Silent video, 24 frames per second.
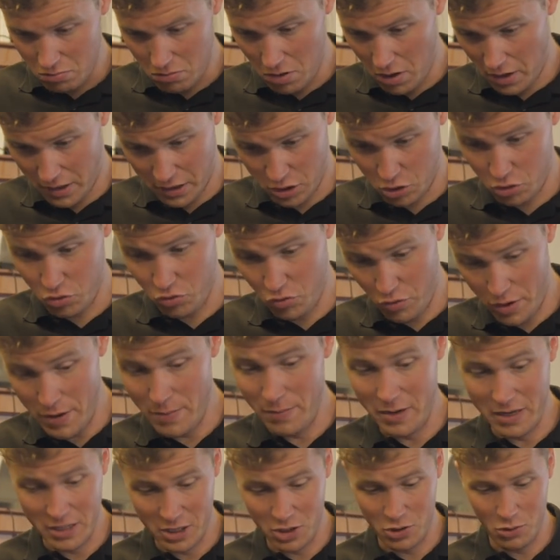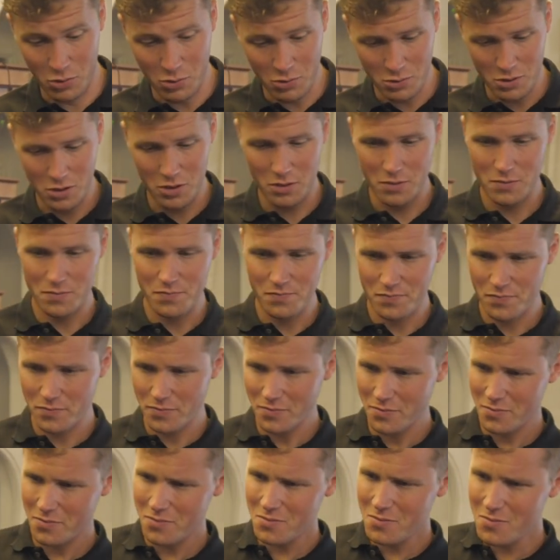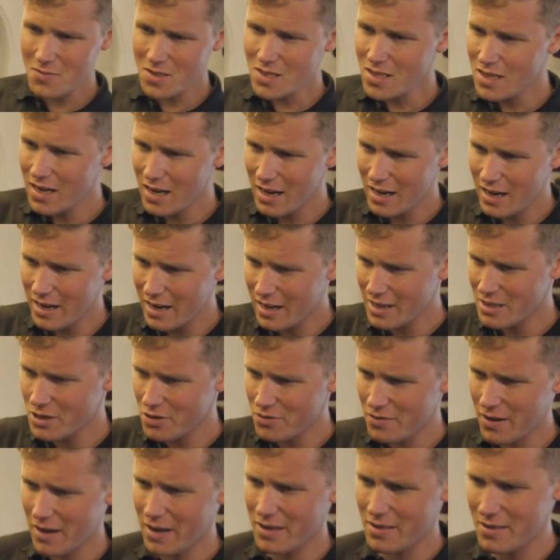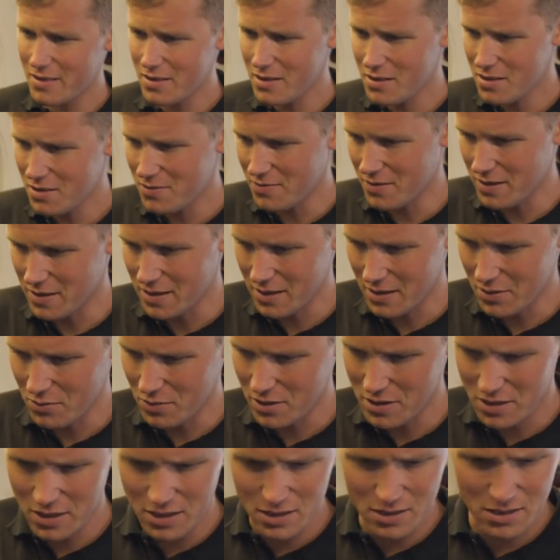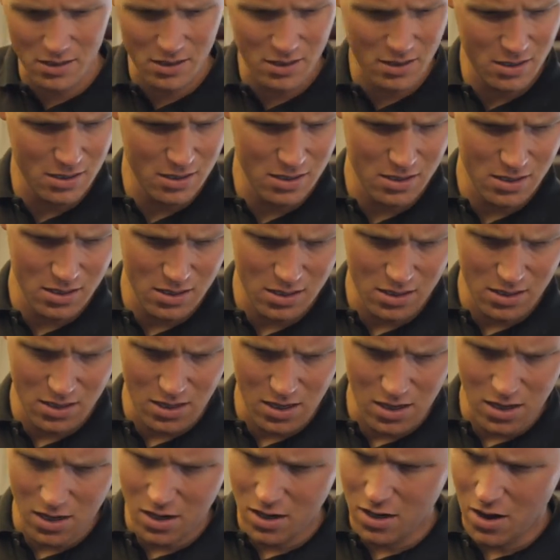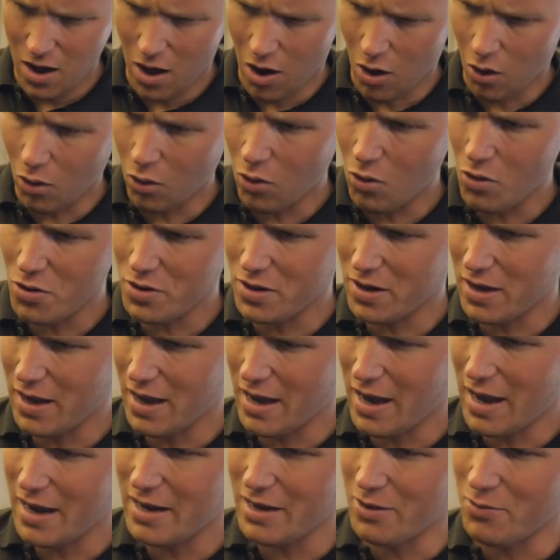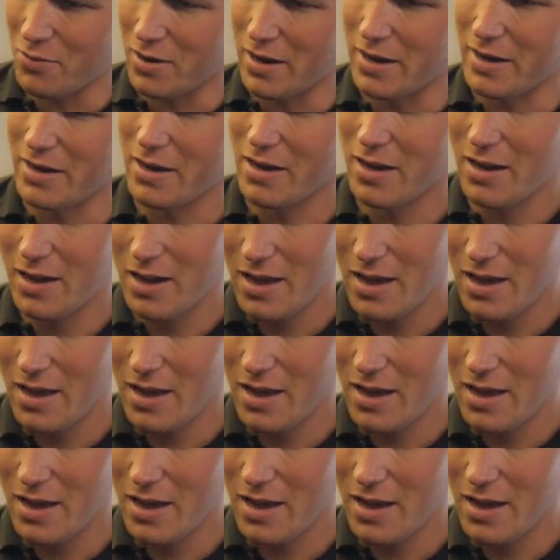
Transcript: extremely short. And you've had this fitted, which is odd anyway.